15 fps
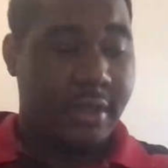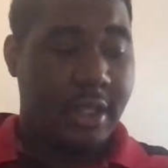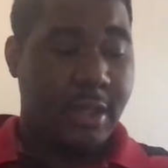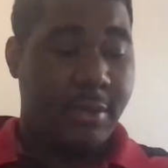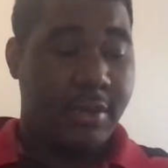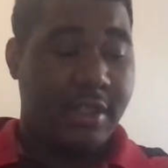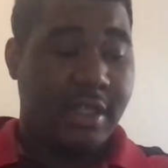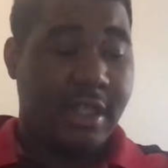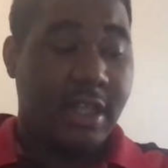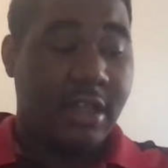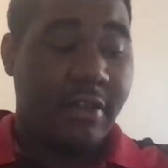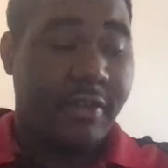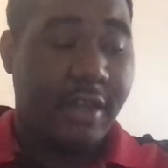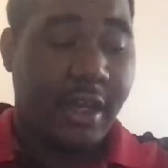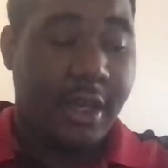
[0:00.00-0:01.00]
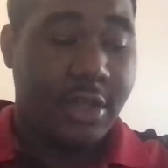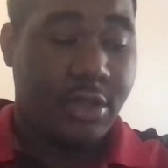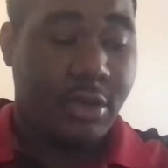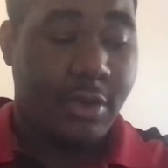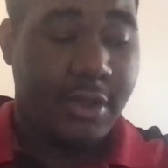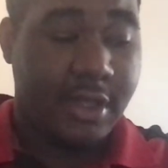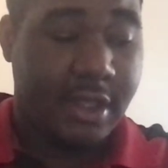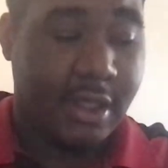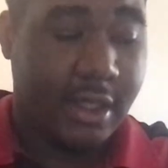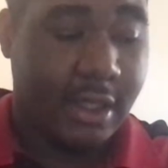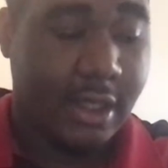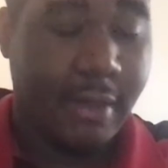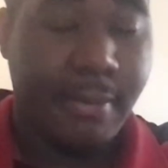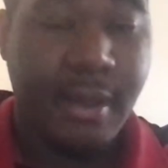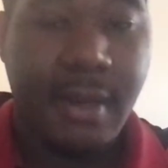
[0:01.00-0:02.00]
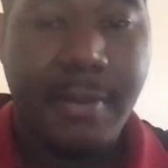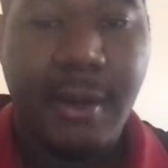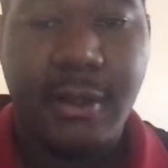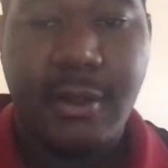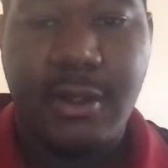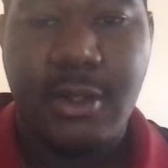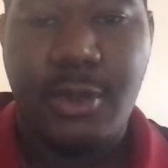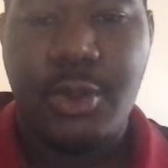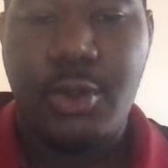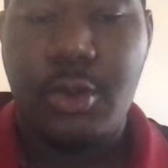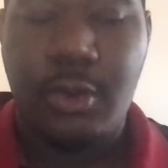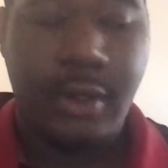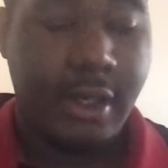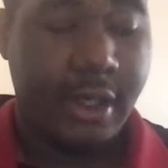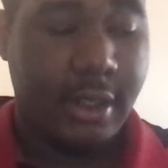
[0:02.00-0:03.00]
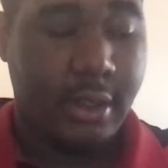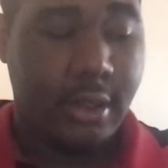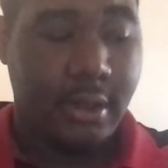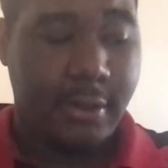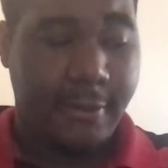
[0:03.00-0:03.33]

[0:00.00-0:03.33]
he was the leader of the Ice Warriors and the big bad of the story, and